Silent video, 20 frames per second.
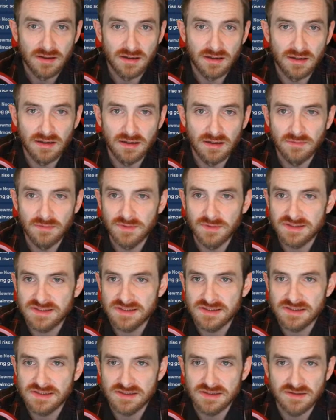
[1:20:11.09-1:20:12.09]
Let's
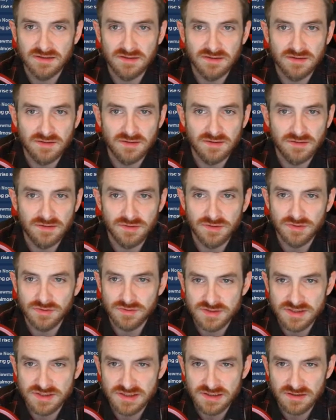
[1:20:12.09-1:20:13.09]
see.
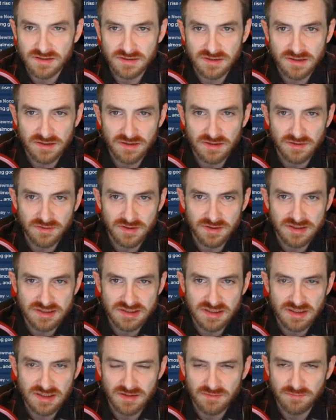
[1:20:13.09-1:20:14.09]
News here. Neo
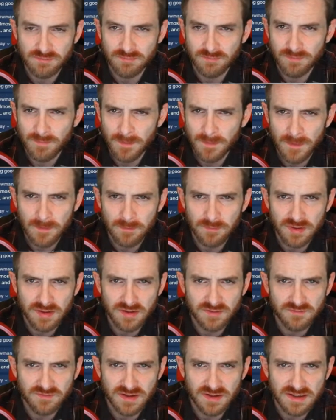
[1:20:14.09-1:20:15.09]
hits B
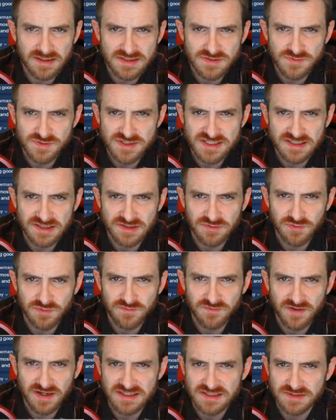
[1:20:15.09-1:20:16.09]
of A's recently
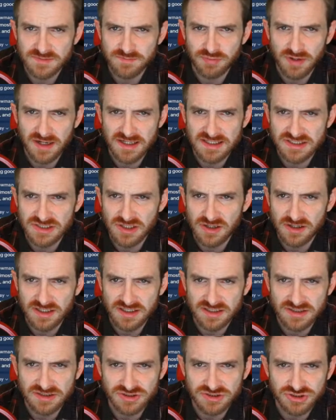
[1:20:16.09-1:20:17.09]
revised price
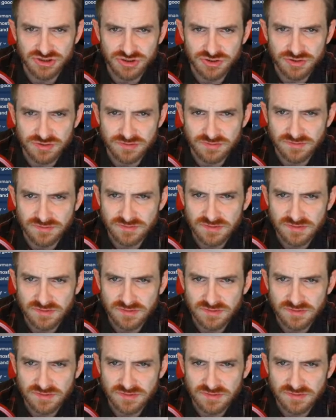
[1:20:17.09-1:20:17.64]
target in June.